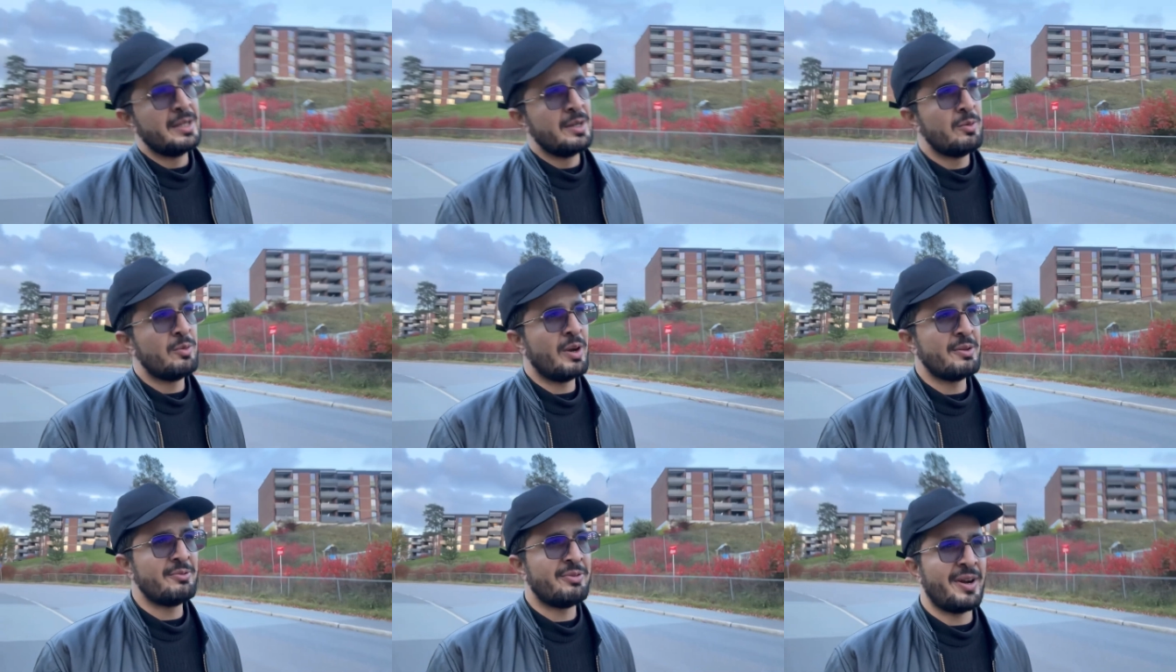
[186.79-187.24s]

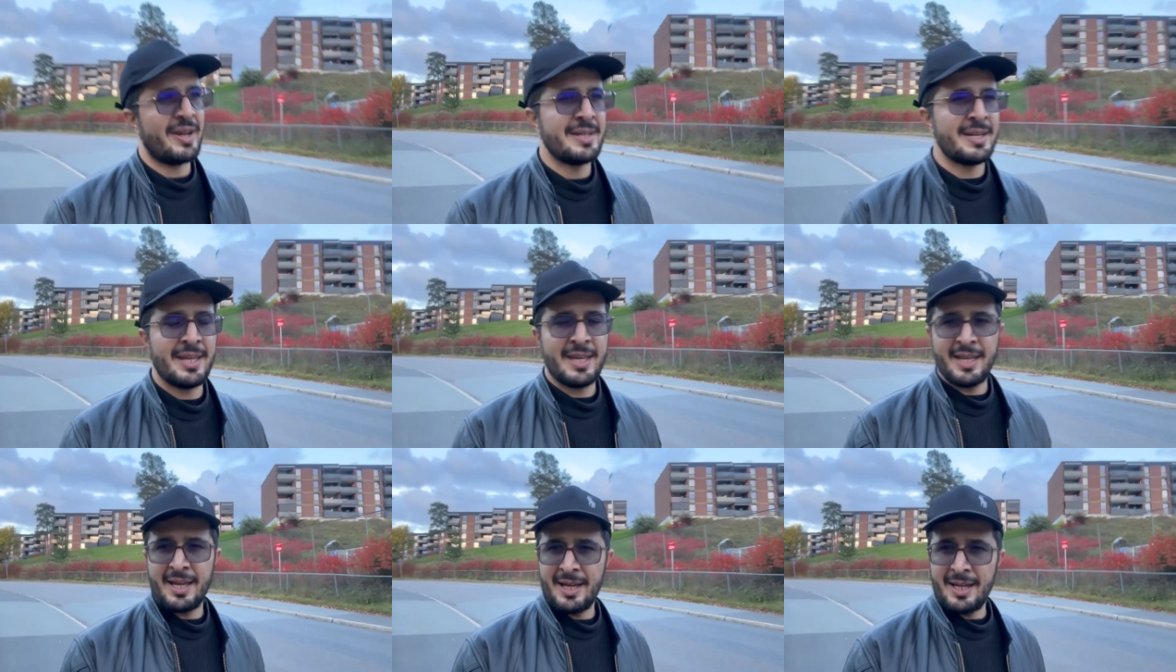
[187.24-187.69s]
One fine
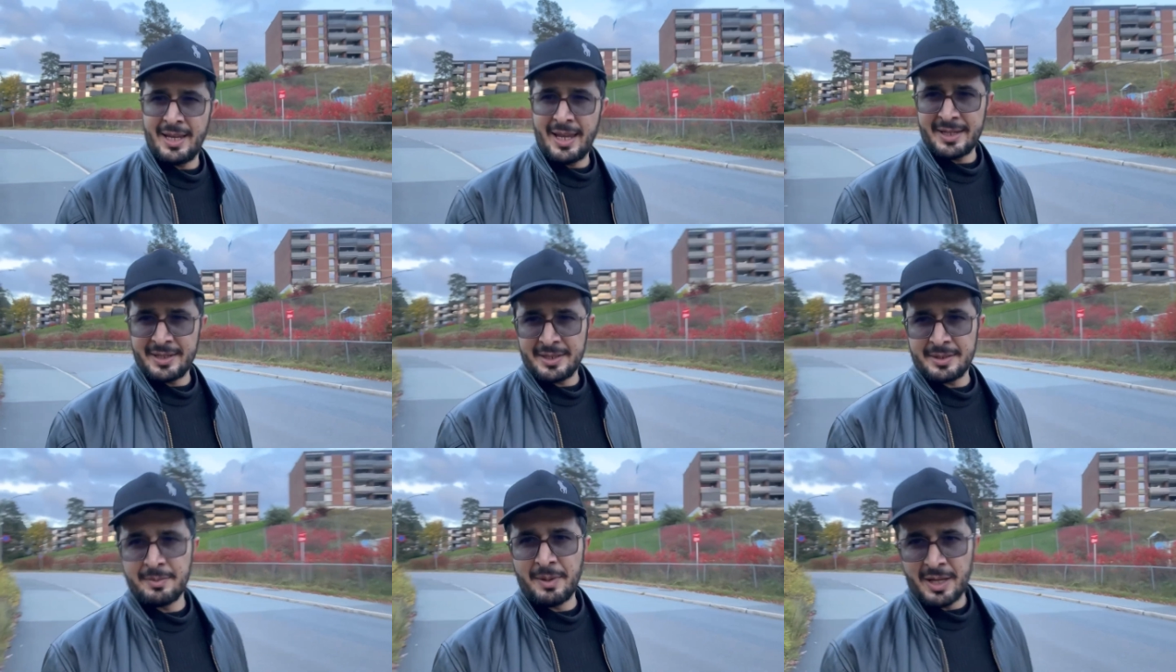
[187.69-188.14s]
day, I
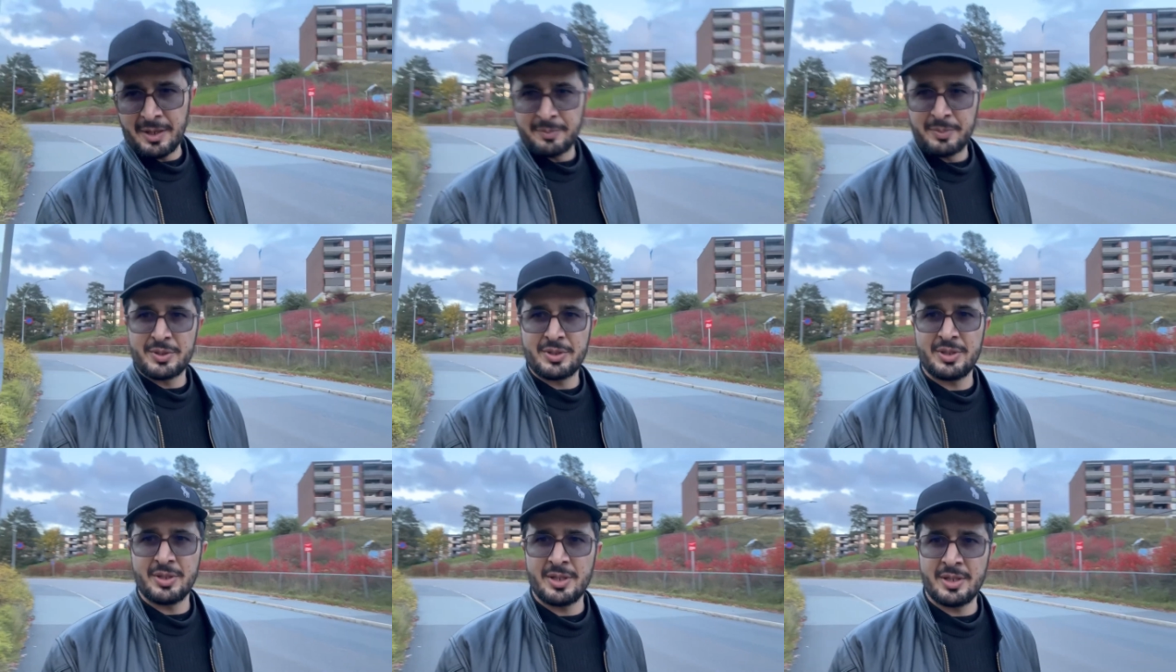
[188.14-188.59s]
landed my
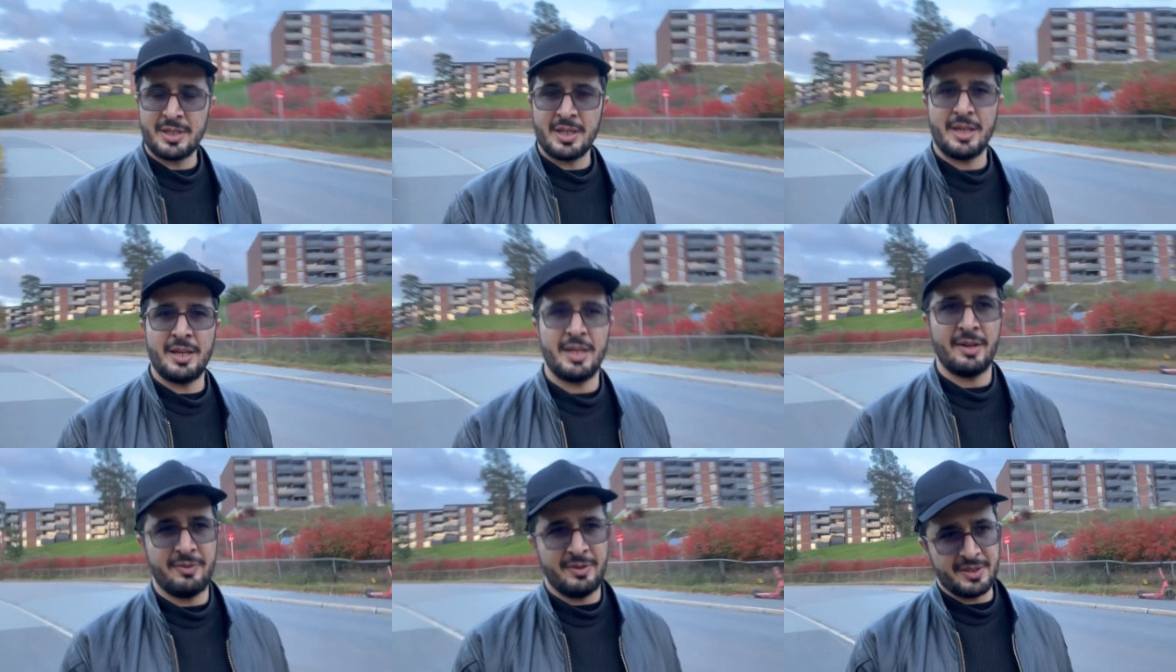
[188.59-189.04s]

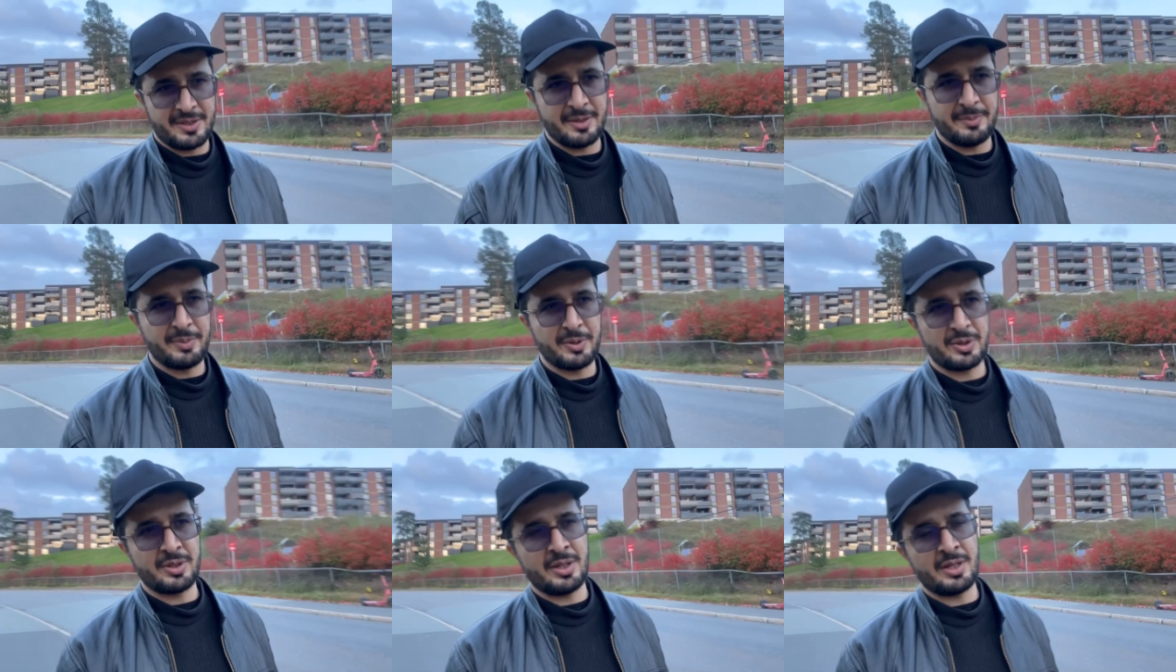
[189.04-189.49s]
opportunity, first
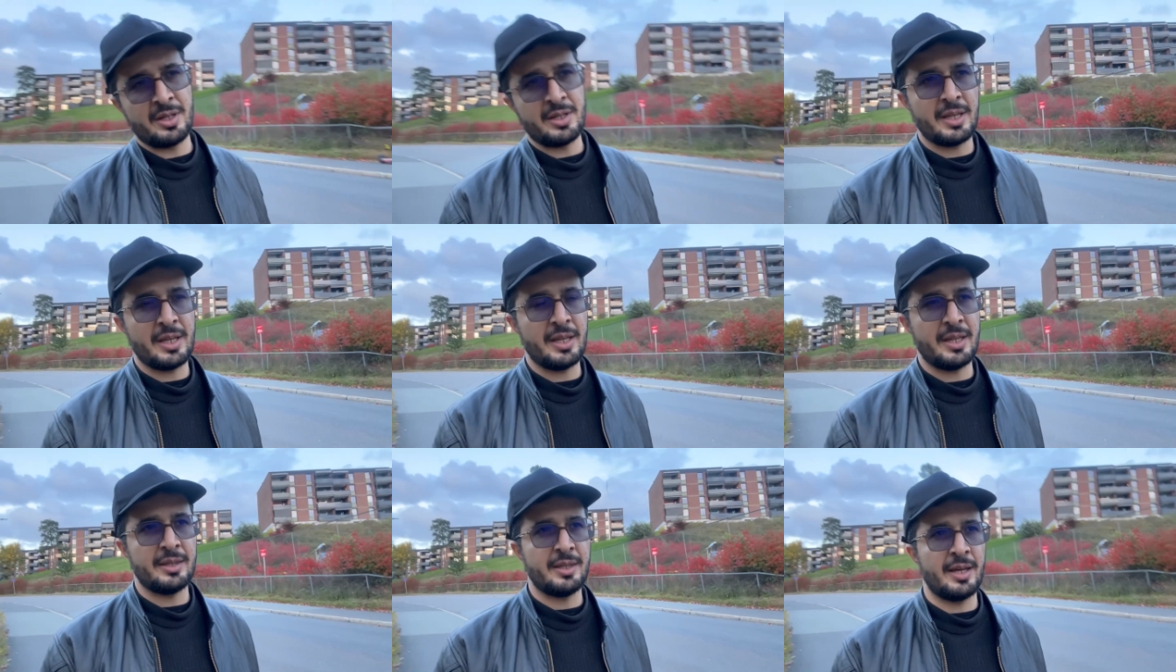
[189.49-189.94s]

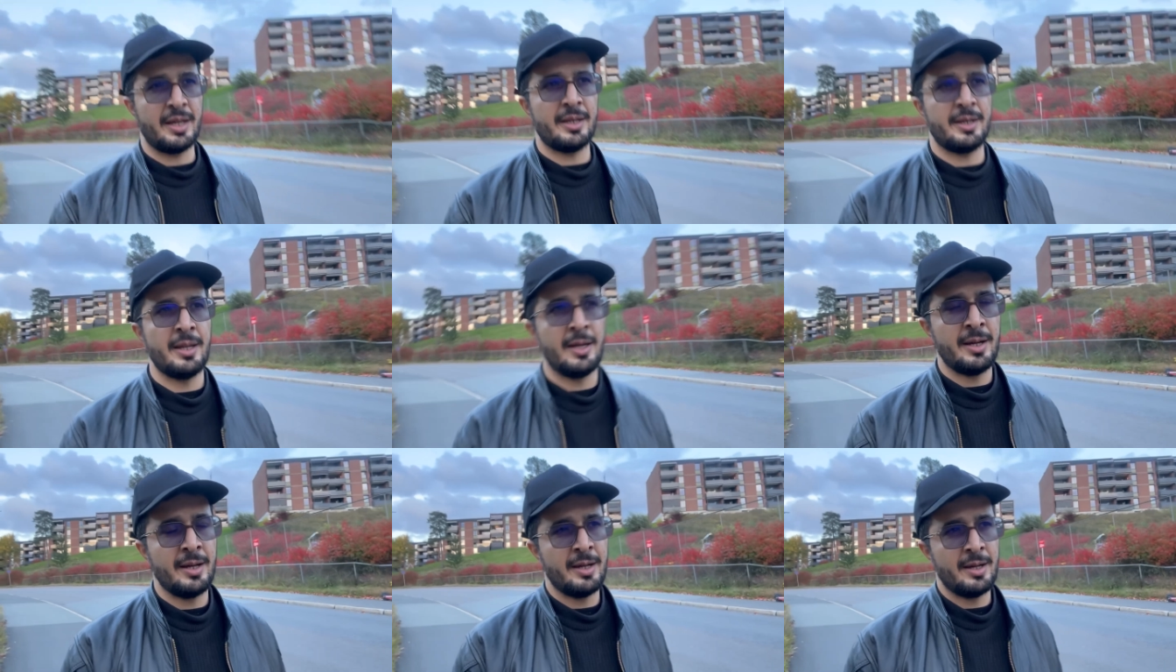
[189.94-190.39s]
opportunity, and
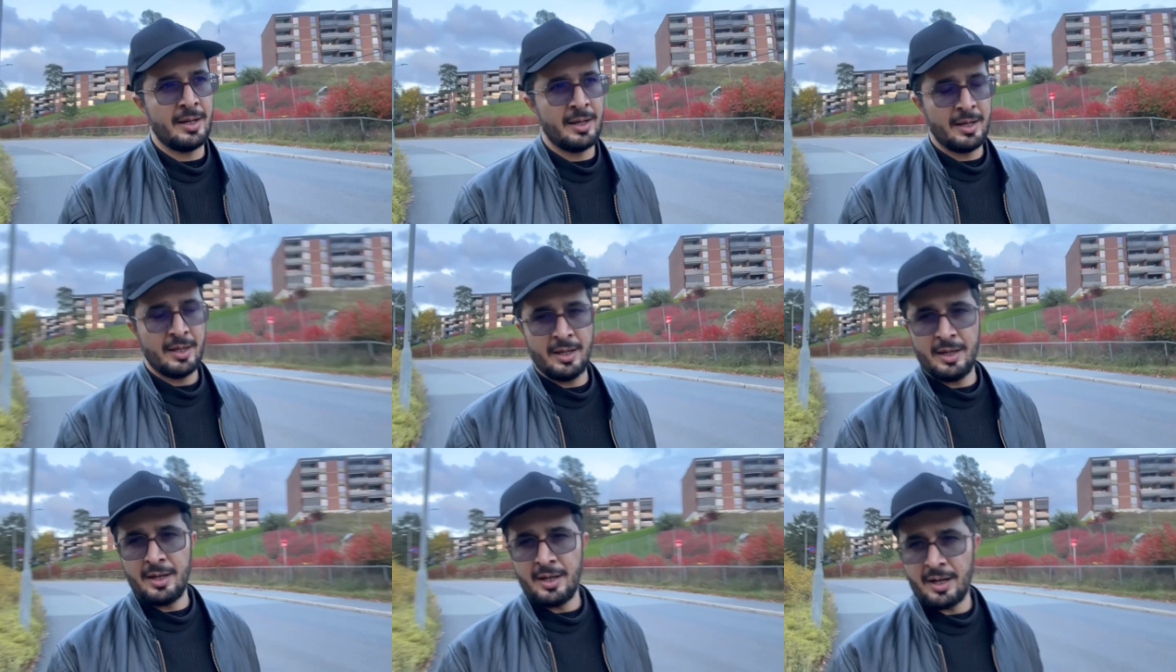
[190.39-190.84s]
then
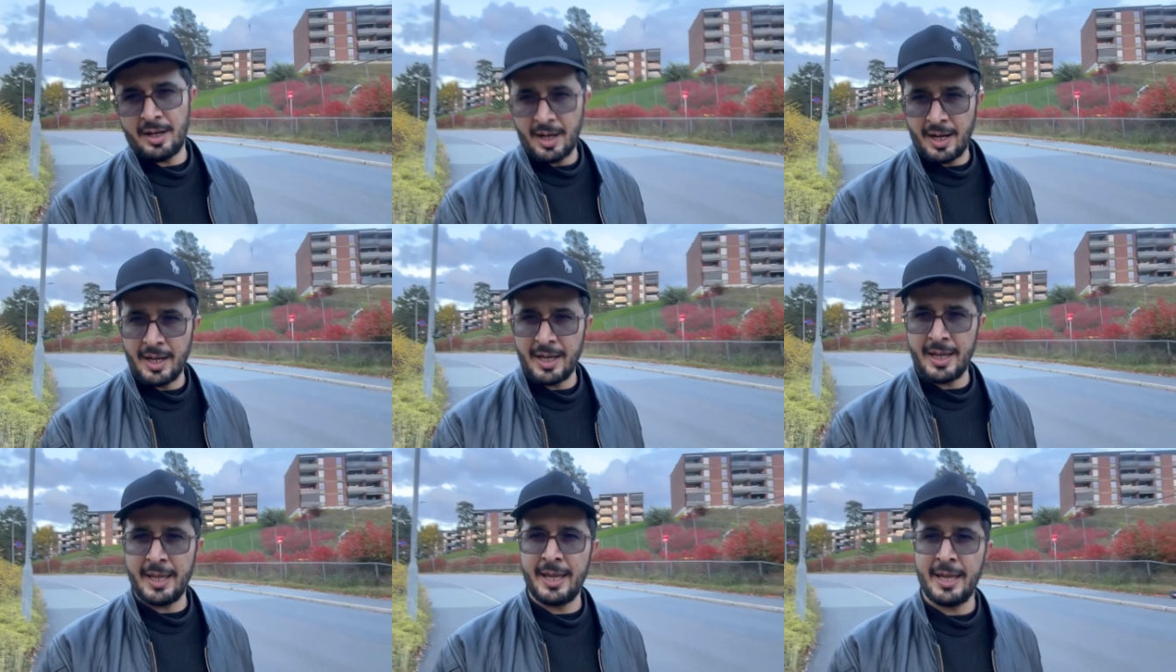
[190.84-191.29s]

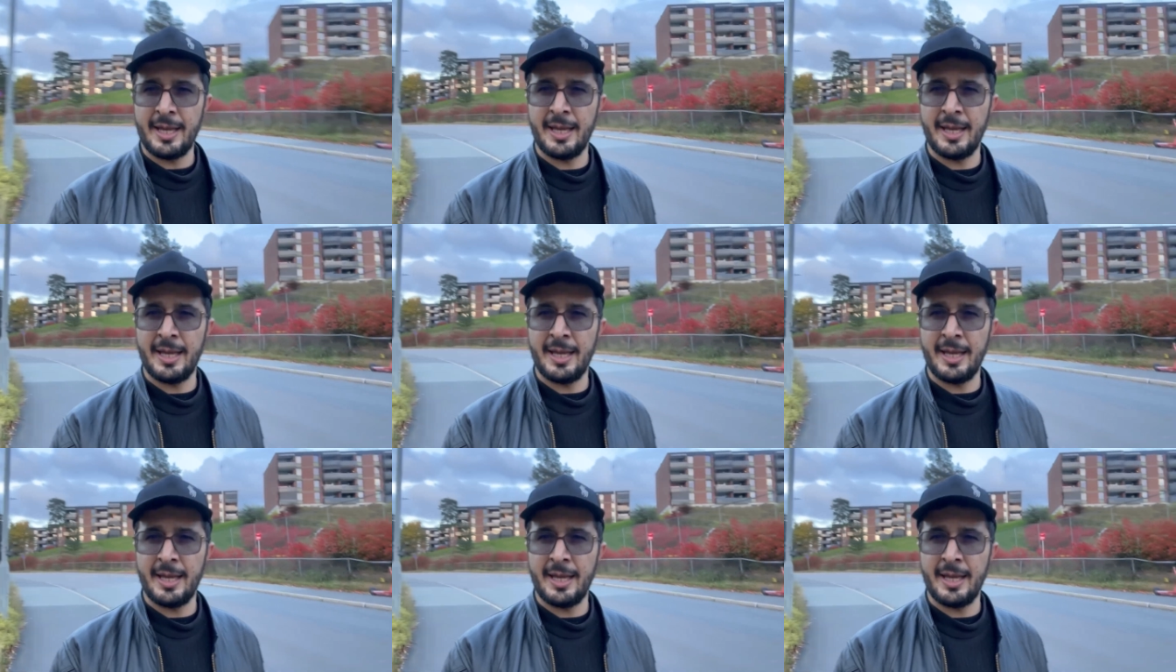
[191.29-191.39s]
I